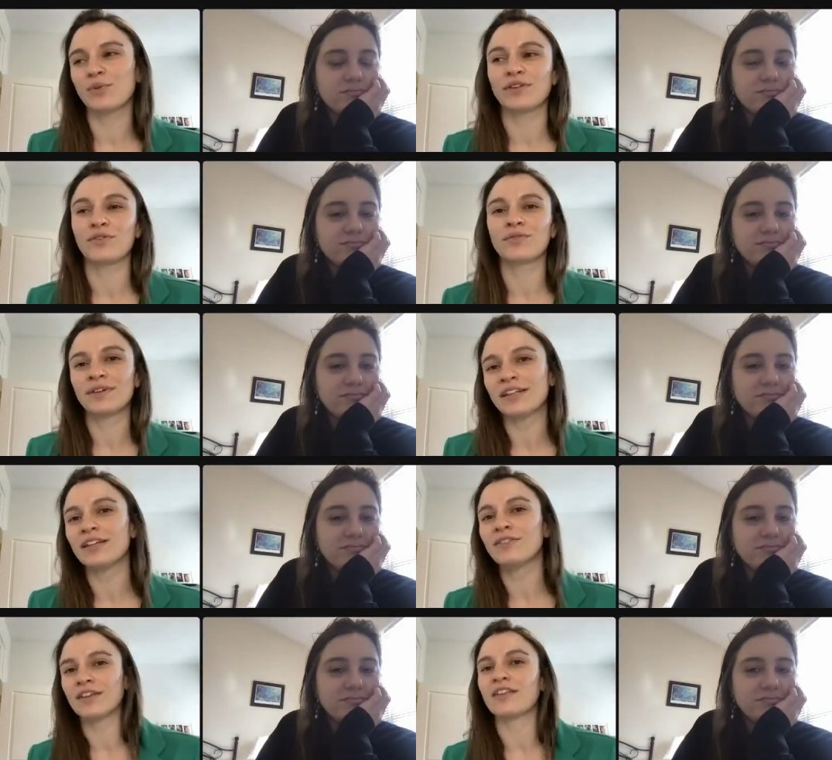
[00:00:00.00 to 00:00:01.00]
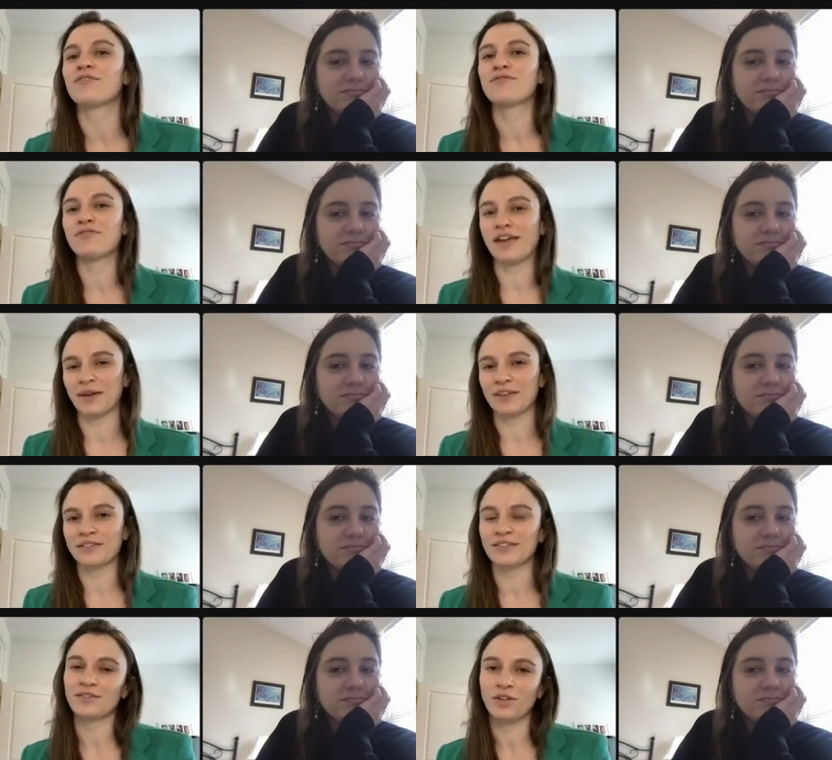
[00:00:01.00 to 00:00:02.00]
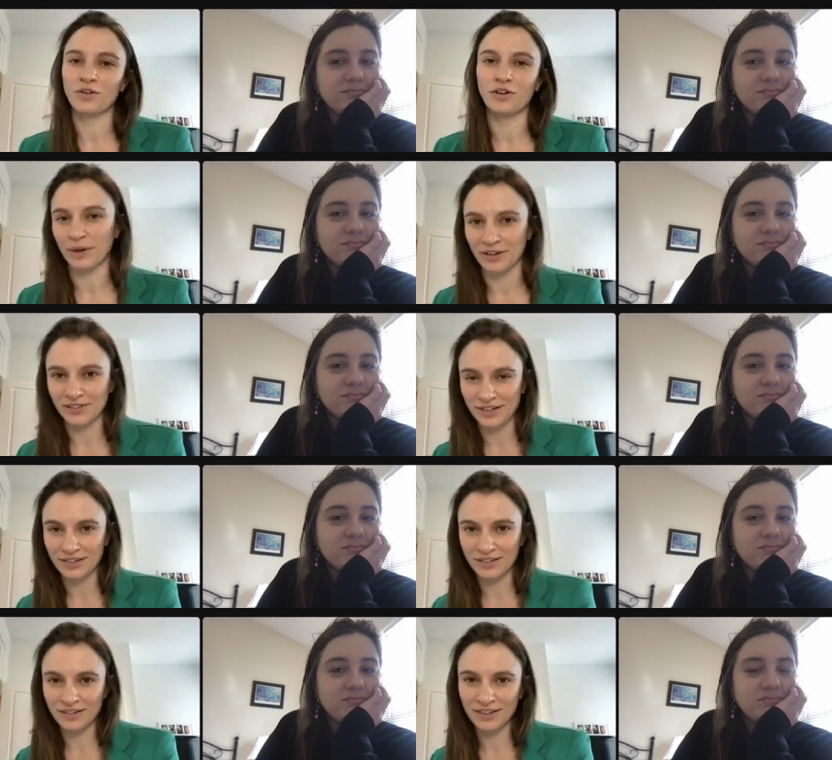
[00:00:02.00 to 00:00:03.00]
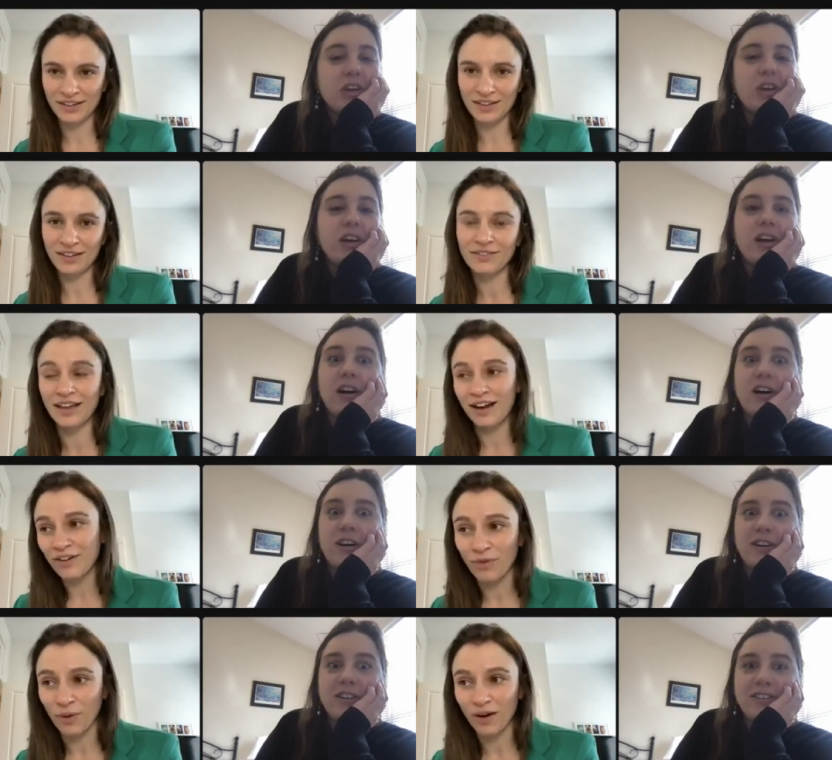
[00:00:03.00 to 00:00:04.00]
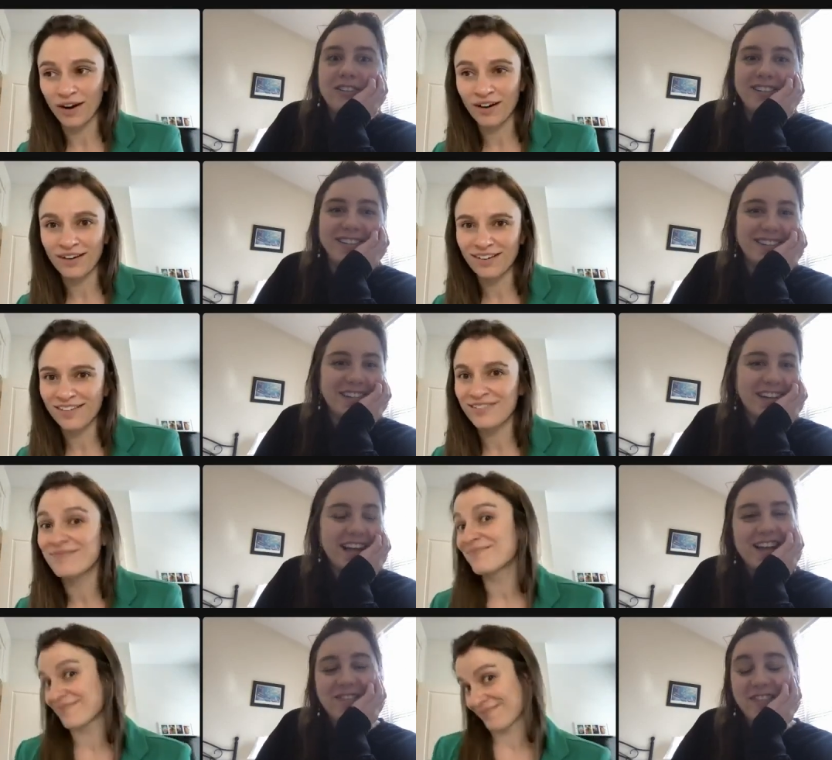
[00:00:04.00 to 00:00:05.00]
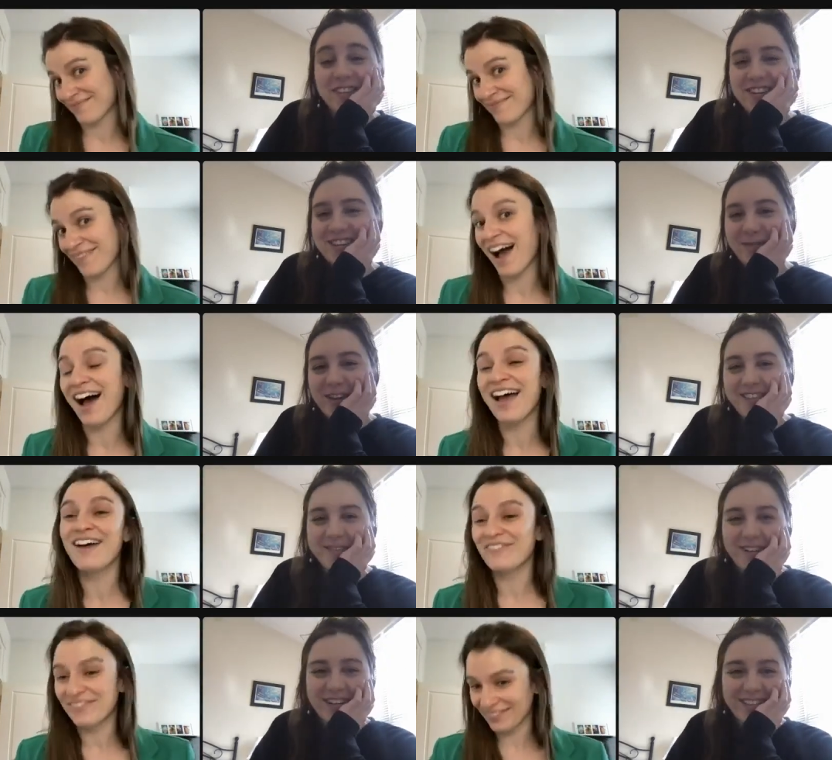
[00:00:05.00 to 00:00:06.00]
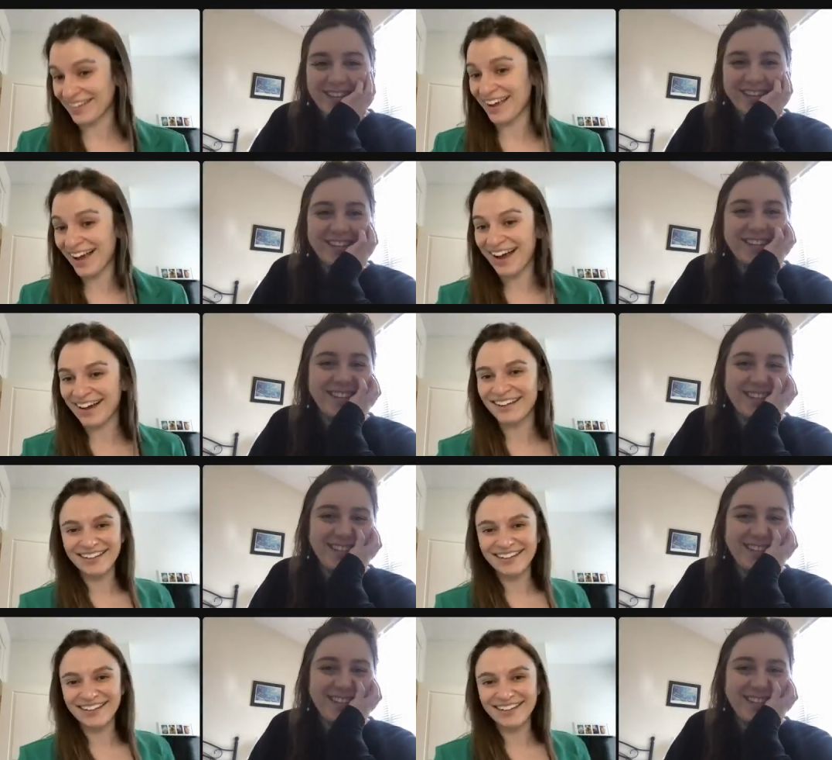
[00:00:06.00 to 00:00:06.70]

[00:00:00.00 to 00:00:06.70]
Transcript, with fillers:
Speaker 1: with a really, really famous local person. Oh, Therefore, I feel very spicy I, about this. Yeah.